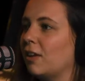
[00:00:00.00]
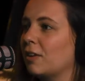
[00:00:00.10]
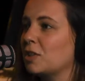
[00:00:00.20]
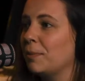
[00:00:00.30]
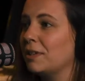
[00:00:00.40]

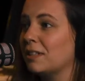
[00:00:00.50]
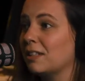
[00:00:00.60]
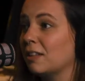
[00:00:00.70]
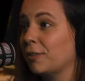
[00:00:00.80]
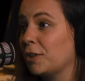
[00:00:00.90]
launch a business
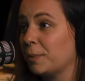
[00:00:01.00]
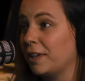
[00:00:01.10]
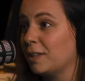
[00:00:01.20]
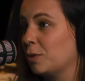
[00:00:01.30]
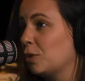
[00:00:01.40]
in the first
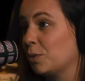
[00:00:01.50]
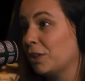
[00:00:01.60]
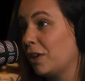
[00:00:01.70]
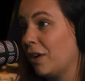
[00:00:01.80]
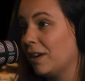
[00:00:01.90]
place, which is
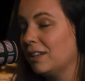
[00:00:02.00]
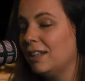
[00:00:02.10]
really hard,